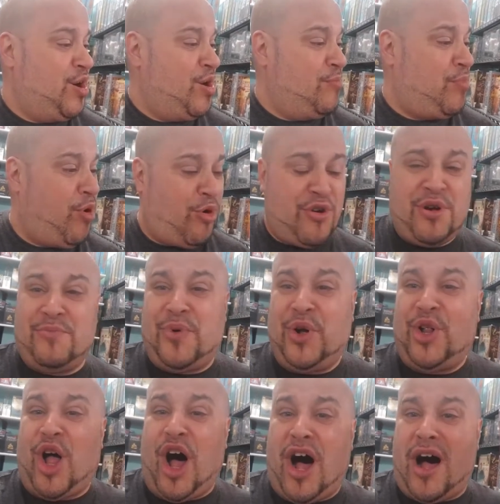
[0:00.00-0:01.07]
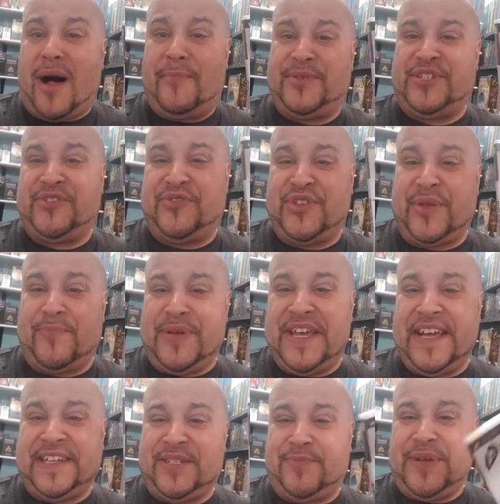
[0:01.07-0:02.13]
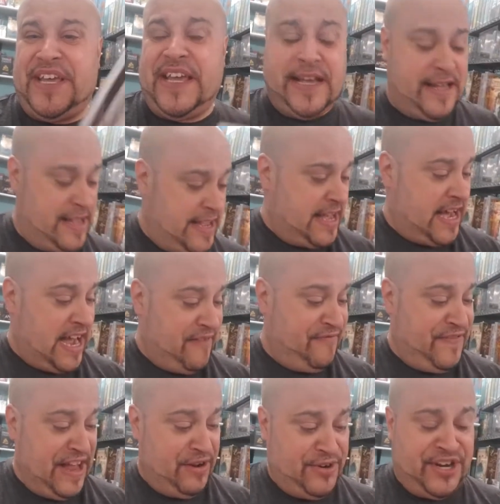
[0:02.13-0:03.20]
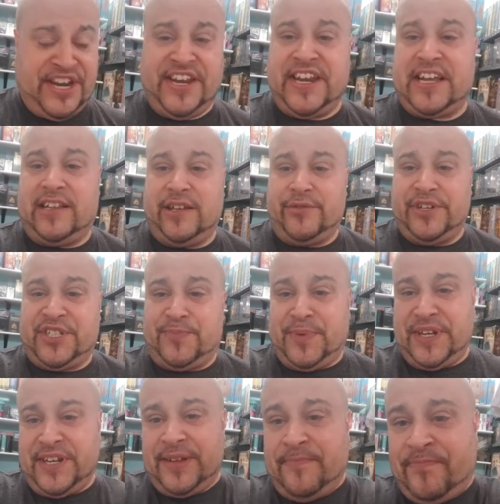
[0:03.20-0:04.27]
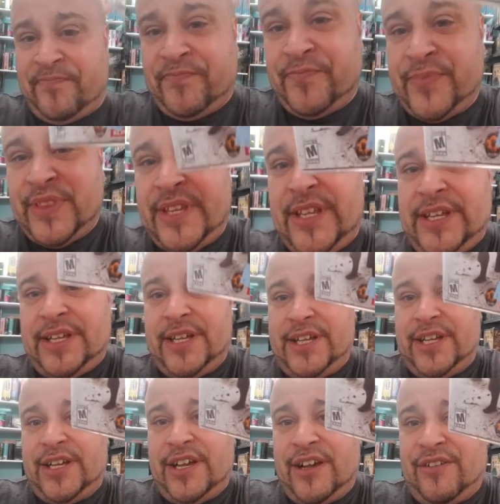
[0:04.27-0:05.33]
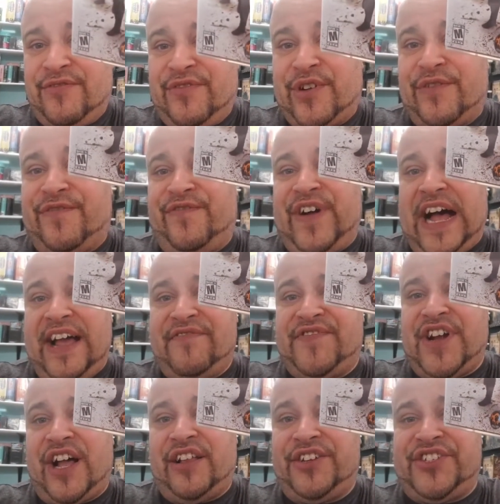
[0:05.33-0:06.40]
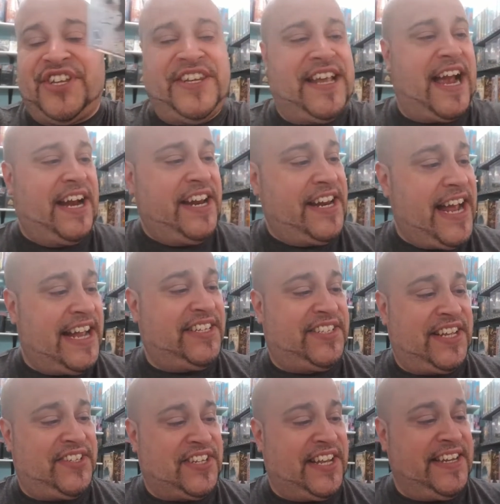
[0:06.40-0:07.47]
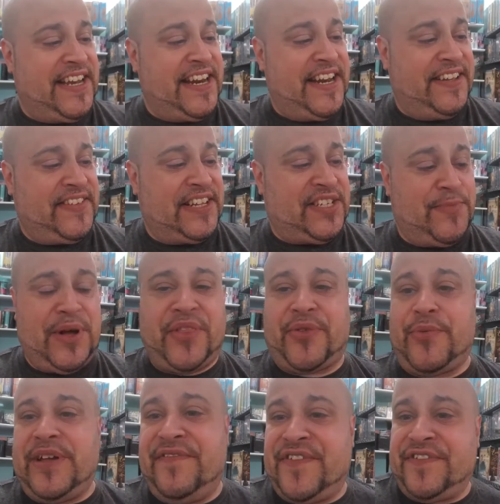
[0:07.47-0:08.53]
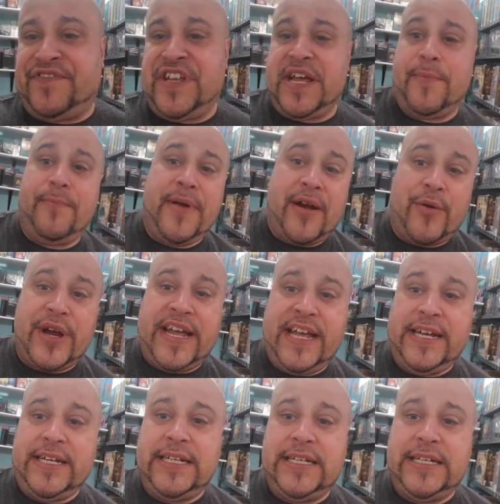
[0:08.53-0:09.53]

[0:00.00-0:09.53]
Portable Ops for the PSP. I found it in a clearance bin for $5.99 Canadian. That's about $3.50 American,